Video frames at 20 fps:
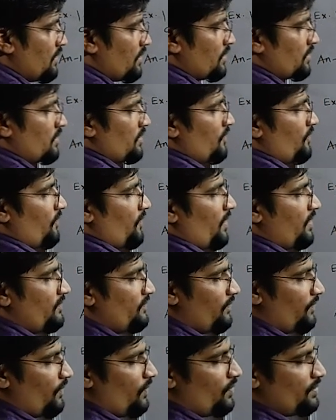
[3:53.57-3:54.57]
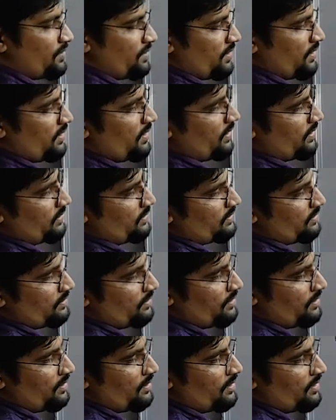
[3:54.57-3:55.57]
the one force is
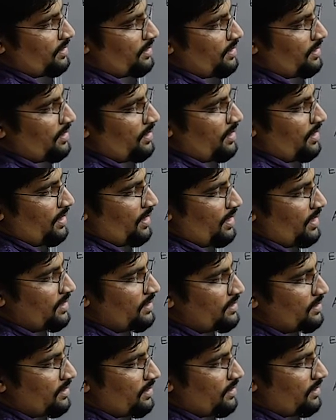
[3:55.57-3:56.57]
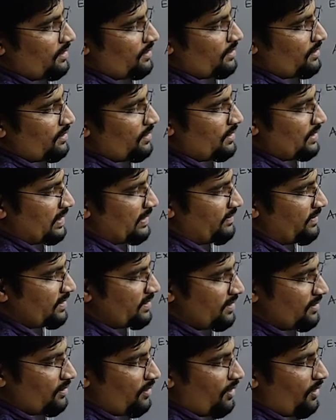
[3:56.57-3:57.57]
in the
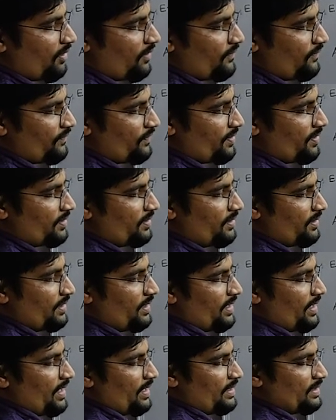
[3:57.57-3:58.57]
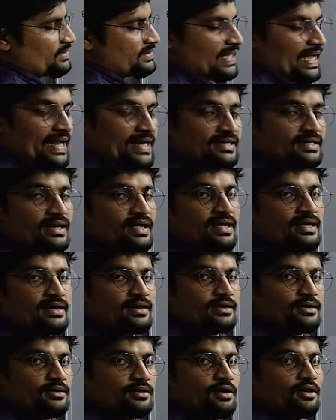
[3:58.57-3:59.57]
division of the sine
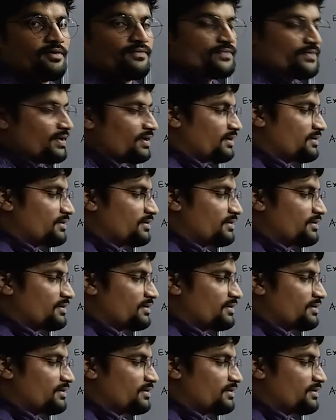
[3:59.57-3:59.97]
angle of the